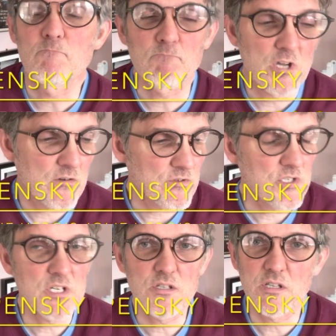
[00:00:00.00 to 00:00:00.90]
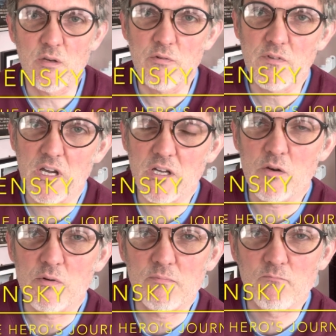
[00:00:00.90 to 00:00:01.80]
conversation that we've got
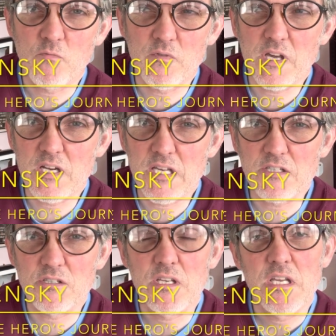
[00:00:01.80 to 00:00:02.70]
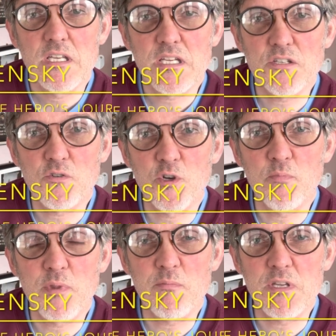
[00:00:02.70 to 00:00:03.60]
going. We've got a nice
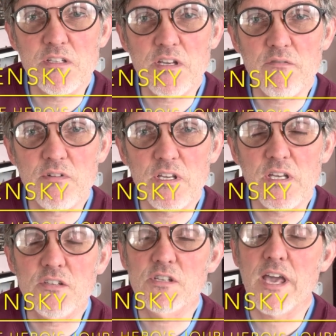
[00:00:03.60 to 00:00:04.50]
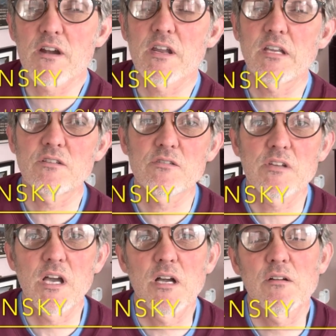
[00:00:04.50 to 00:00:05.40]
group that meets every Saturday
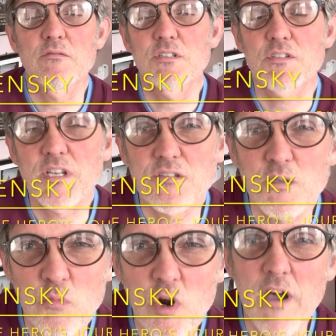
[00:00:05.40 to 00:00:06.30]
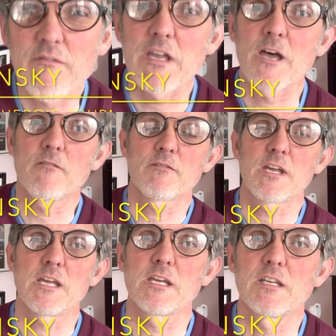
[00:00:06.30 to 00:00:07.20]
discussing Moraviev
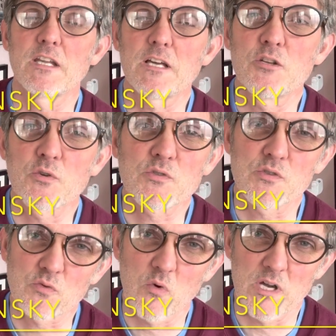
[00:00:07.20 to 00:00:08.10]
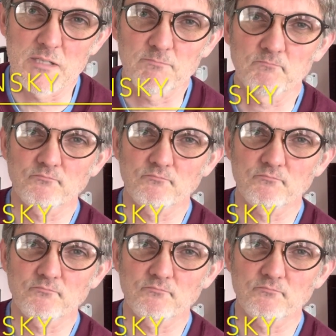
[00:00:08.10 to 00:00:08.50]
and Gnosis 1.